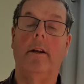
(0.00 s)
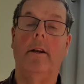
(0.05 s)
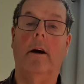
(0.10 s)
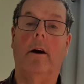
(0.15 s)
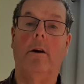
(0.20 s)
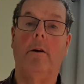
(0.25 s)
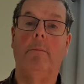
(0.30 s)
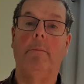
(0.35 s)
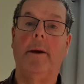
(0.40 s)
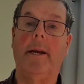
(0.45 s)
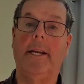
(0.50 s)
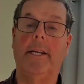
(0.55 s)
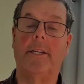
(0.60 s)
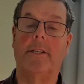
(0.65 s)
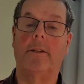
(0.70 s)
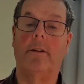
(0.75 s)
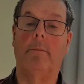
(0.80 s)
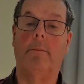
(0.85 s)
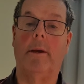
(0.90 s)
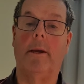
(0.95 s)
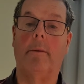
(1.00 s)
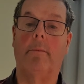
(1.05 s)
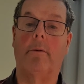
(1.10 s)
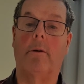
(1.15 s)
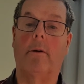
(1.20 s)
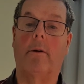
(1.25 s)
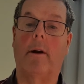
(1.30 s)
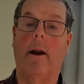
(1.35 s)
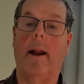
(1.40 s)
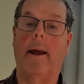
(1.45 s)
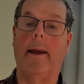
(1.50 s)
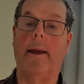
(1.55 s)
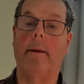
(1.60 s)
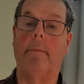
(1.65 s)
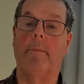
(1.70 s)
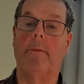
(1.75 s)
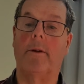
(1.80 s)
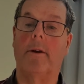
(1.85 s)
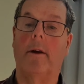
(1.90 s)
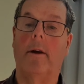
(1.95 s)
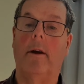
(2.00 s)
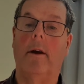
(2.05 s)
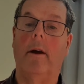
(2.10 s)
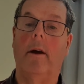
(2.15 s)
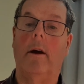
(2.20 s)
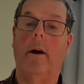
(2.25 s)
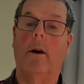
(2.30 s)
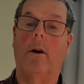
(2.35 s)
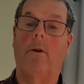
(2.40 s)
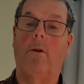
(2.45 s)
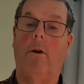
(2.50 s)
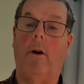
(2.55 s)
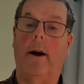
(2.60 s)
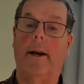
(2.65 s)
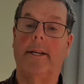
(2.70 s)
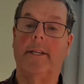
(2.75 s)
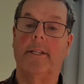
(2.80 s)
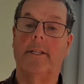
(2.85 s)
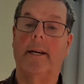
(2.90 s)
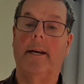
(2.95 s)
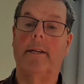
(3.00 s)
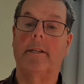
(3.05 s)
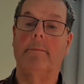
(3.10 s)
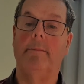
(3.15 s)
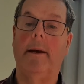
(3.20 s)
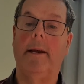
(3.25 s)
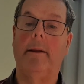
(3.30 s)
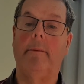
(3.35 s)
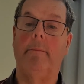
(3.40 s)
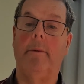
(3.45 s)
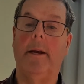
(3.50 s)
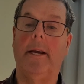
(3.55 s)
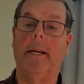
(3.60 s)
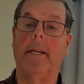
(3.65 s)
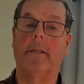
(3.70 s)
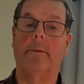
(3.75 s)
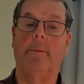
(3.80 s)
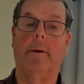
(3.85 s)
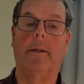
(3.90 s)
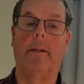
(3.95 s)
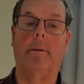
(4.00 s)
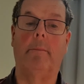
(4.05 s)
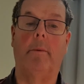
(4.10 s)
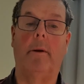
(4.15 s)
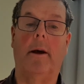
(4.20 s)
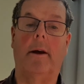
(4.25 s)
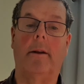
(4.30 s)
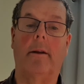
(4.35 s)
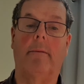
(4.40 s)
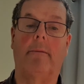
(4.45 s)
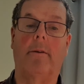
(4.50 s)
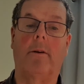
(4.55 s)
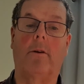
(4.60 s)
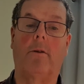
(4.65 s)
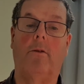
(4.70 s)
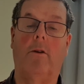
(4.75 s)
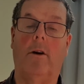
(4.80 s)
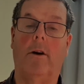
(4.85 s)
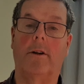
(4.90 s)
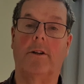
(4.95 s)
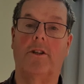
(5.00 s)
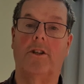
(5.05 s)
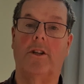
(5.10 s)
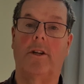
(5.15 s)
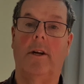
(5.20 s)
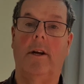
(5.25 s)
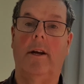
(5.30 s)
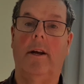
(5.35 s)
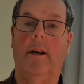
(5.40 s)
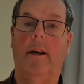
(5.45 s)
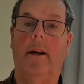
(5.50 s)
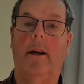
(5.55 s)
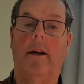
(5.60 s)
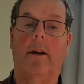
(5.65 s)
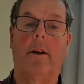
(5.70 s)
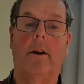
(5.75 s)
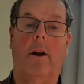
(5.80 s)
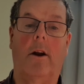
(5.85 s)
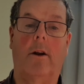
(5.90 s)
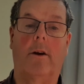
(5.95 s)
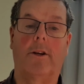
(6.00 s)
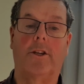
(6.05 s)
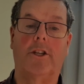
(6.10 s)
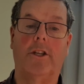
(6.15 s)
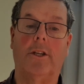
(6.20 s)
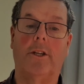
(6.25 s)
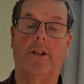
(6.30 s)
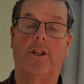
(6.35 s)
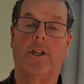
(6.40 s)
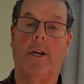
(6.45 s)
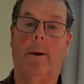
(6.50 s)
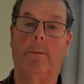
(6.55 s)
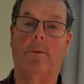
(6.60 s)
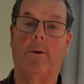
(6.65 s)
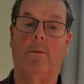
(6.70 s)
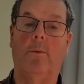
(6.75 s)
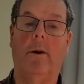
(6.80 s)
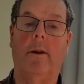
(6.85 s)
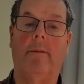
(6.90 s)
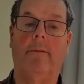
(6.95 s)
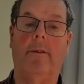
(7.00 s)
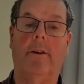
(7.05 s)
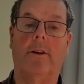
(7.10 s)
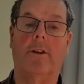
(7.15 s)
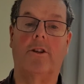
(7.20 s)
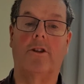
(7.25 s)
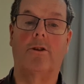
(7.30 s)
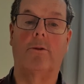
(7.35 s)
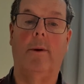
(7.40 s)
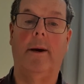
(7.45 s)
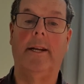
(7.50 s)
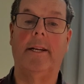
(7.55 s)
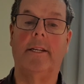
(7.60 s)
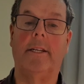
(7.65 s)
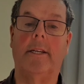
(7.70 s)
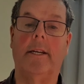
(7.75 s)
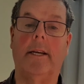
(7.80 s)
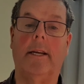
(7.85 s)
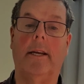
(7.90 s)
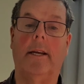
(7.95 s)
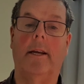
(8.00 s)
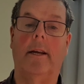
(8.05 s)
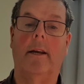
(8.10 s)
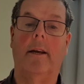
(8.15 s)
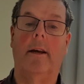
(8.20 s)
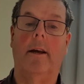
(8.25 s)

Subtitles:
no peace to be proclaimed. Christ has made peace by the blood of the cross." Colossians chapter 1, verse 20.